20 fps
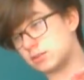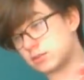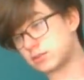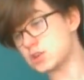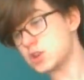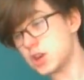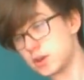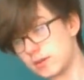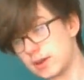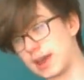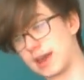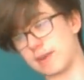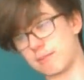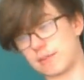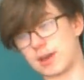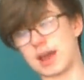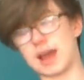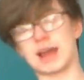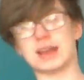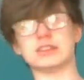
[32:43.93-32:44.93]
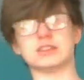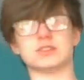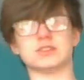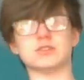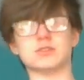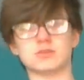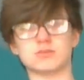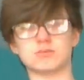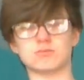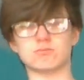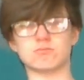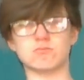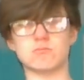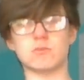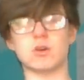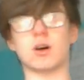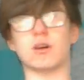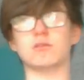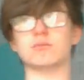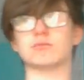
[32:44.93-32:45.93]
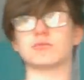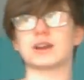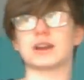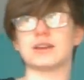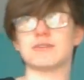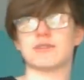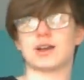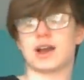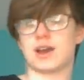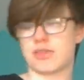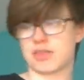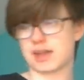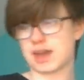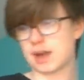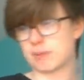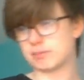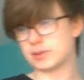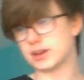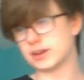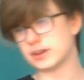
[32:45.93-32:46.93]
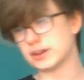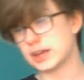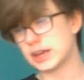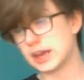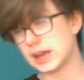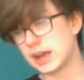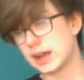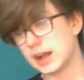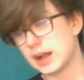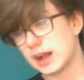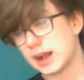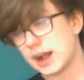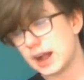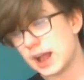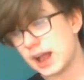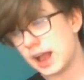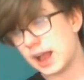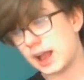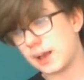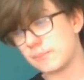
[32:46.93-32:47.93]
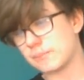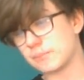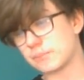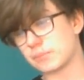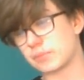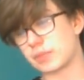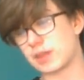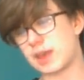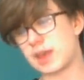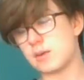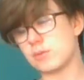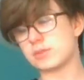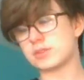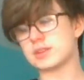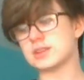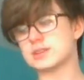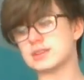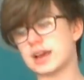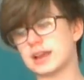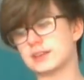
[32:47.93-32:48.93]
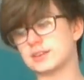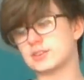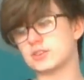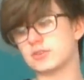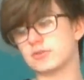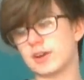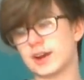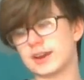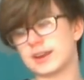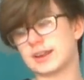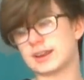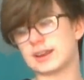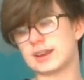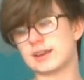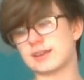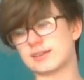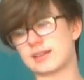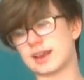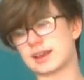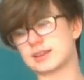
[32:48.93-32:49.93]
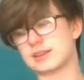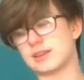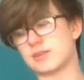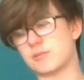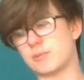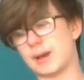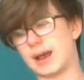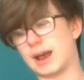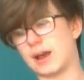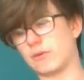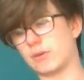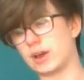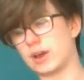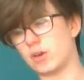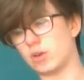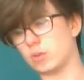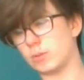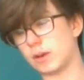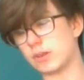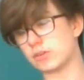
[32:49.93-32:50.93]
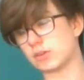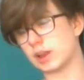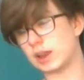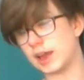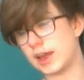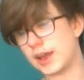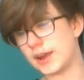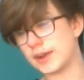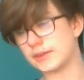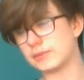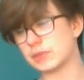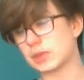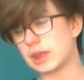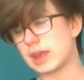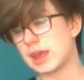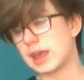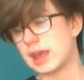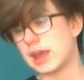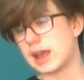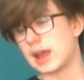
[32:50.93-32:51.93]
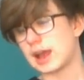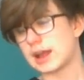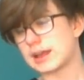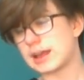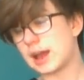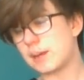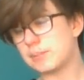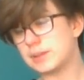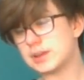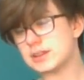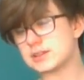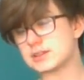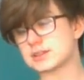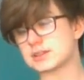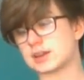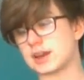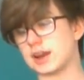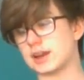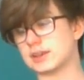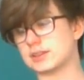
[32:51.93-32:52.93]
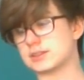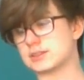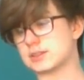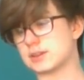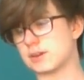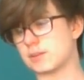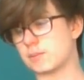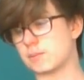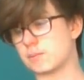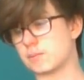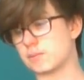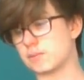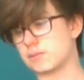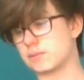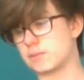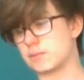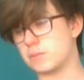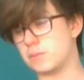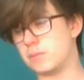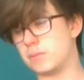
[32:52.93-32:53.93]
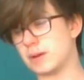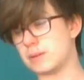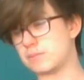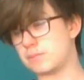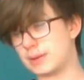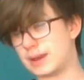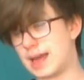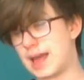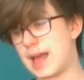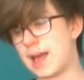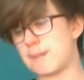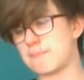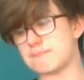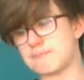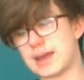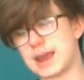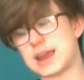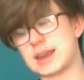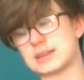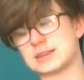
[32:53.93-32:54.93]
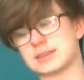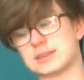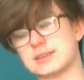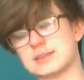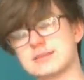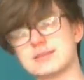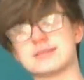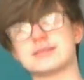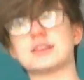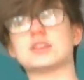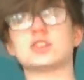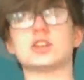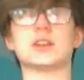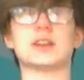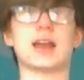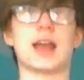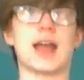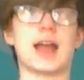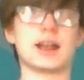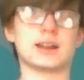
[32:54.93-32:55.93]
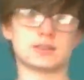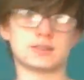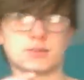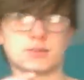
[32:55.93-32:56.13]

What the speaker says: to him, and not really by the cabinet. He was intent to run an executive power almost alone. Cabinet discussed, but Blair made the decision, and